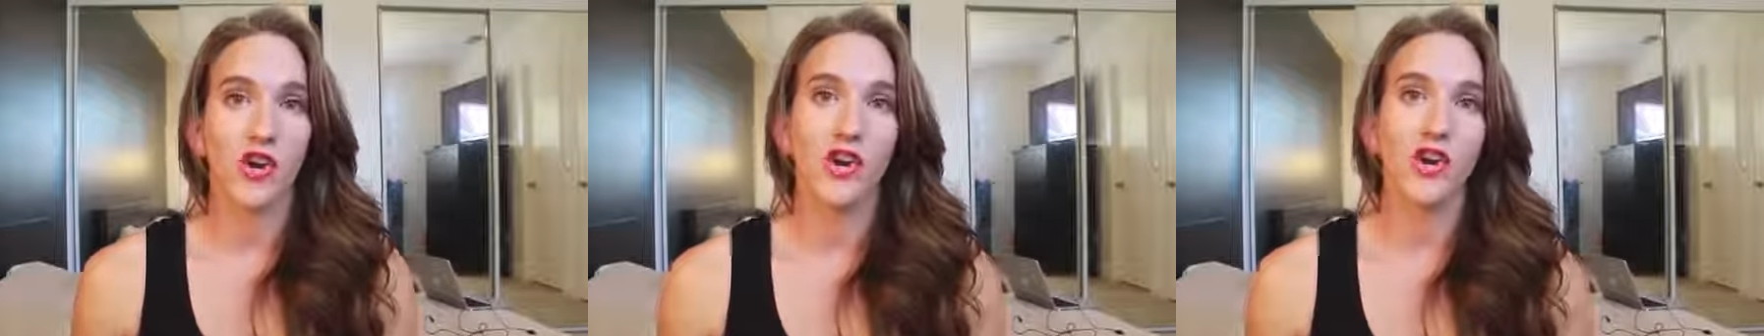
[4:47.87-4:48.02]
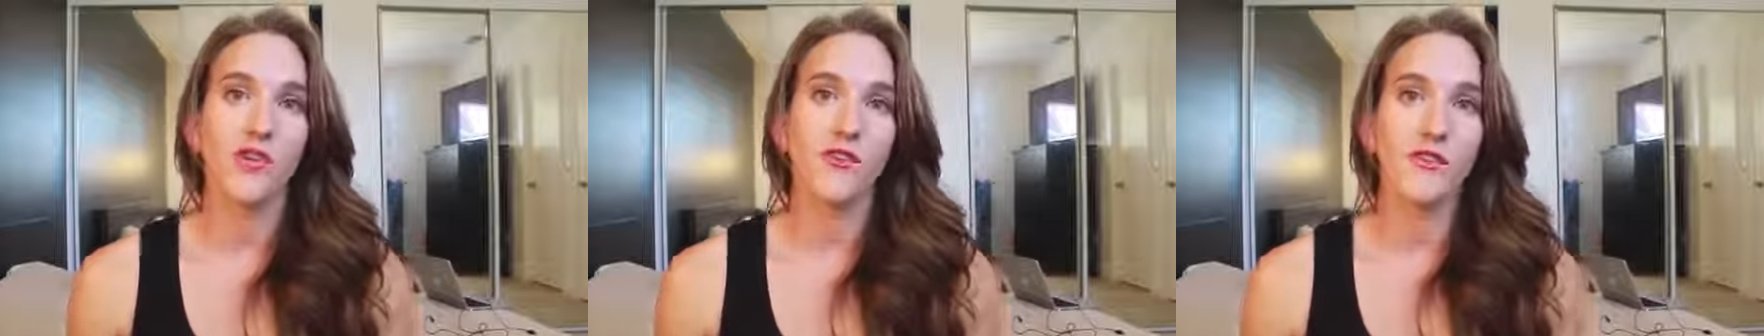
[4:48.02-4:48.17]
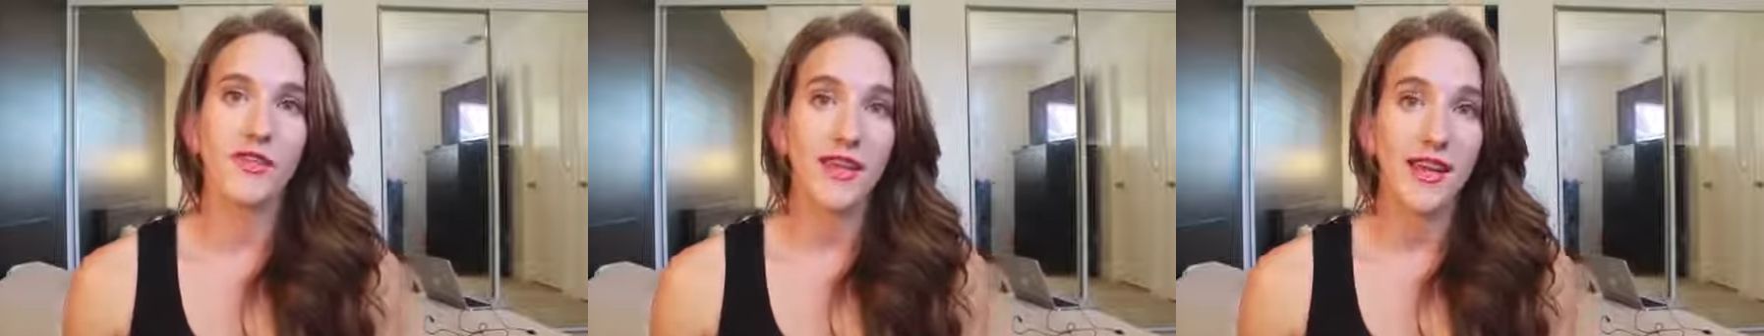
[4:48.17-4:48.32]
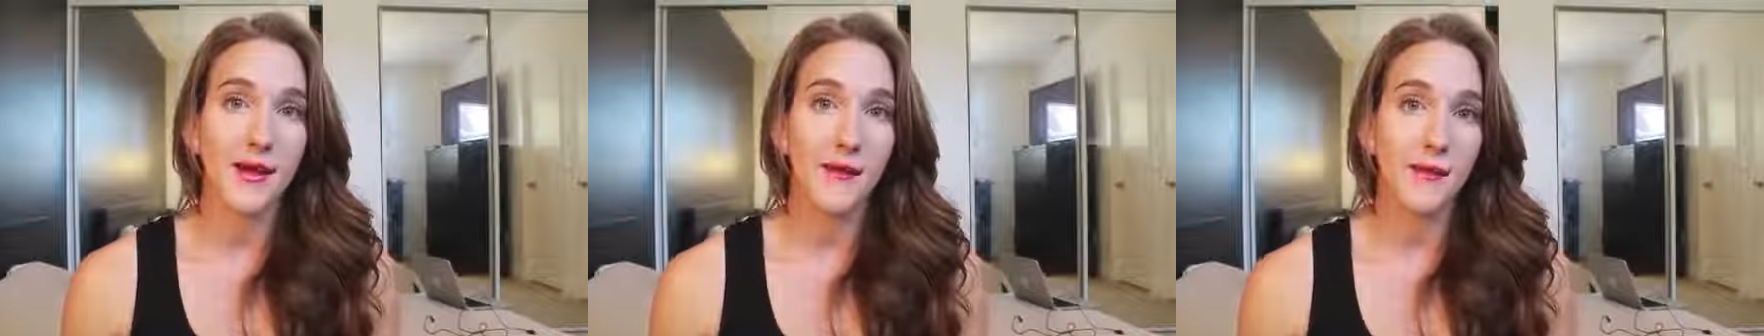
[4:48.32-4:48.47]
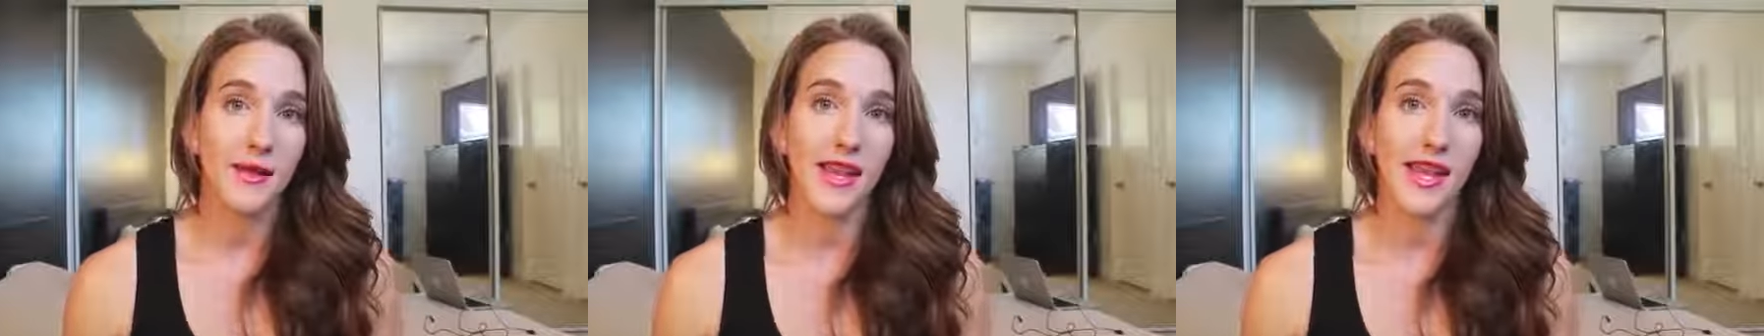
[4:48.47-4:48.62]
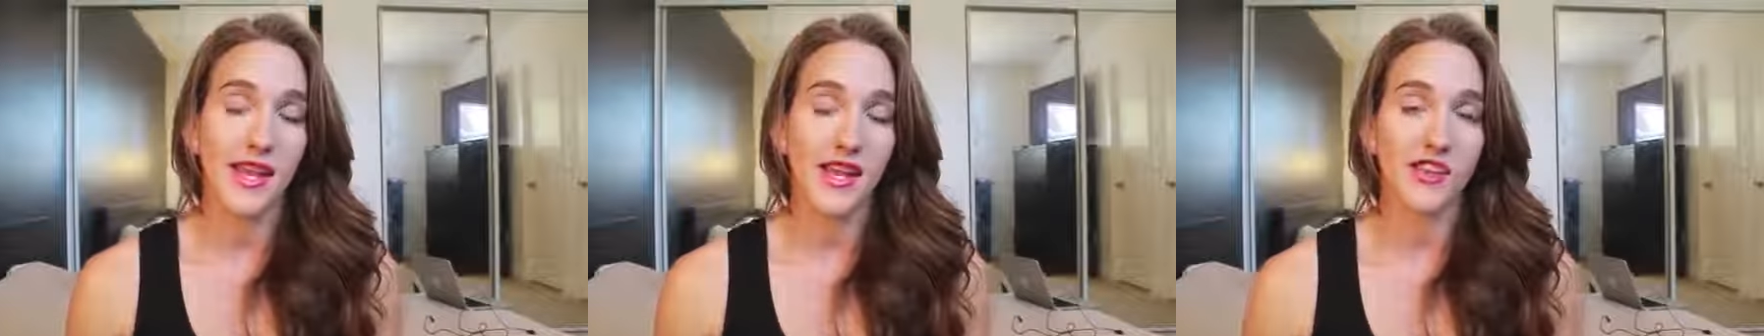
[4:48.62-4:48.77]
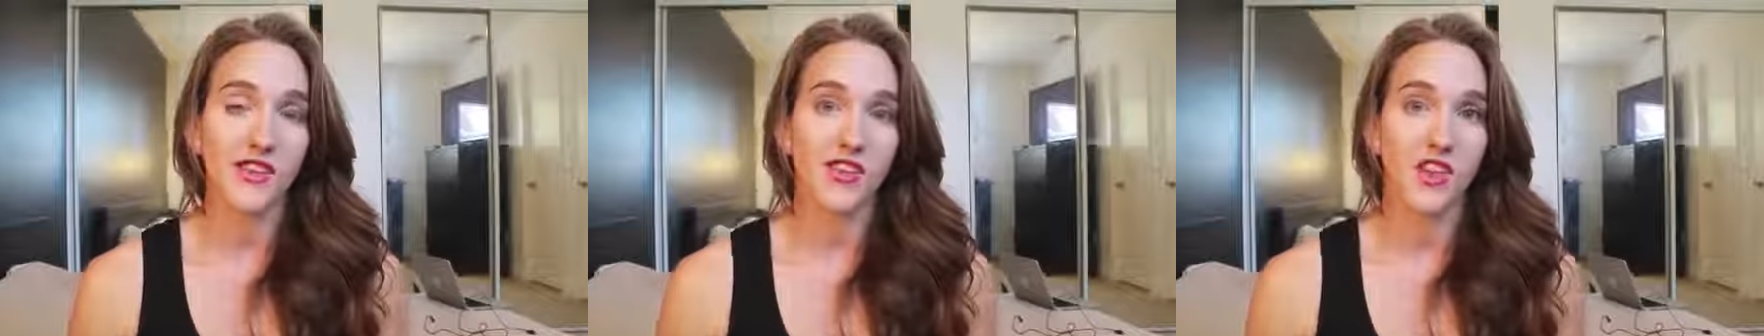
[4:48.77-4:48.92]
use
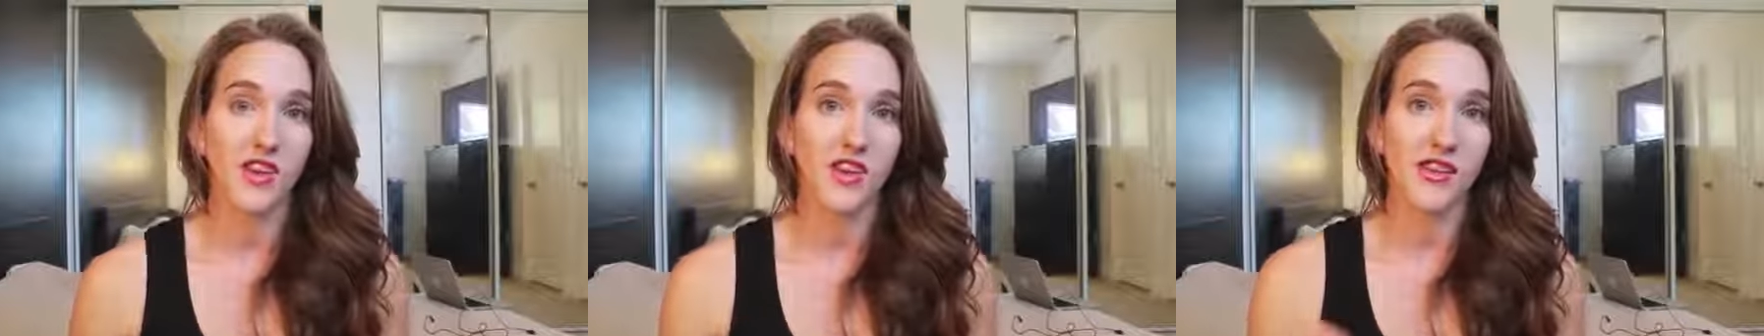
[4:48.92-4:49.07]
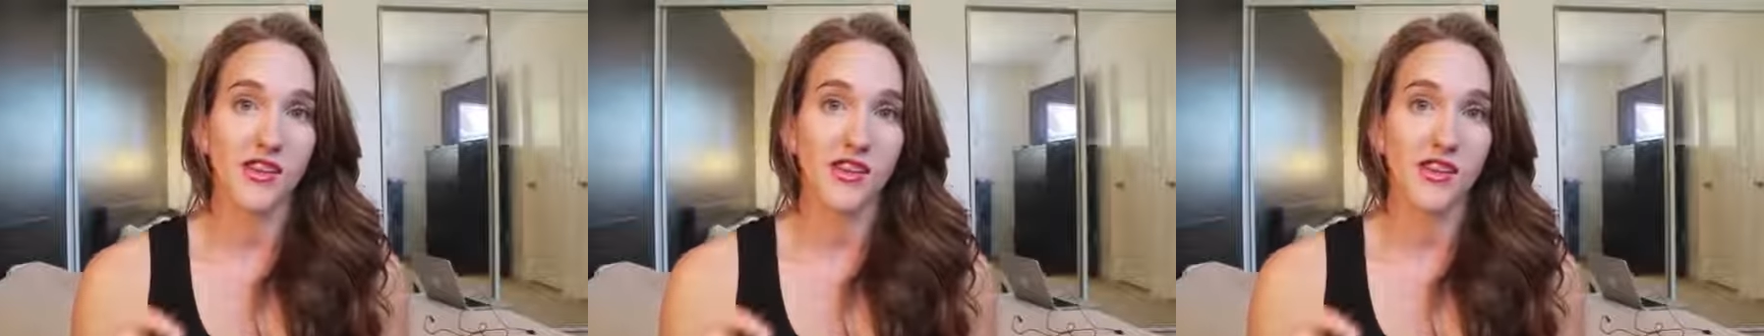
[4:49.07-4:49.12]
Himalayan salt.